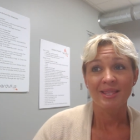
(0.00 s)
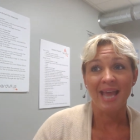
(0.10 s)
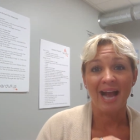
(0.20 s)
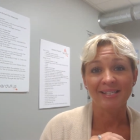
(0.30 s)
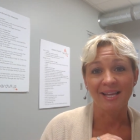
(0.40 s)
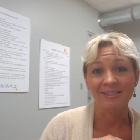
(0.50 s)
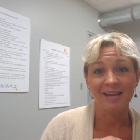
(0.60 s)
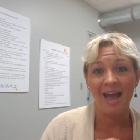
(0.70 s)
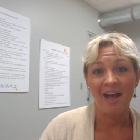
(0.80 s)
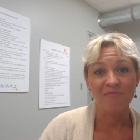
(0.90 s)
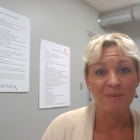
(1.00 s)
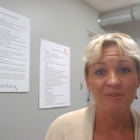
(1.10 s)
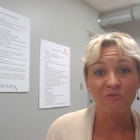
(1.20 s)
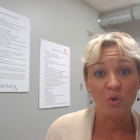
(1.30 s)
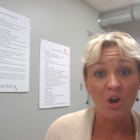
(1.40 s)
the access to have
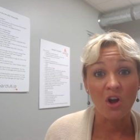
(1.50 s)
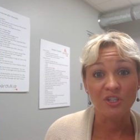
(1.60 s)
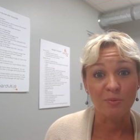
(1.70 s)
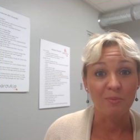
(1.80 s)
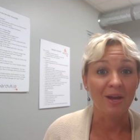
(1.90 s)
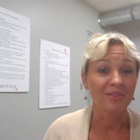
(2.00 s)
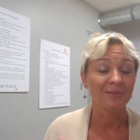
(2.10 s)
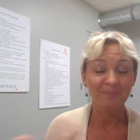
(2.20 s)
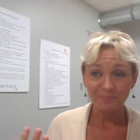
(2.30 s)
maybe 4 calls per month.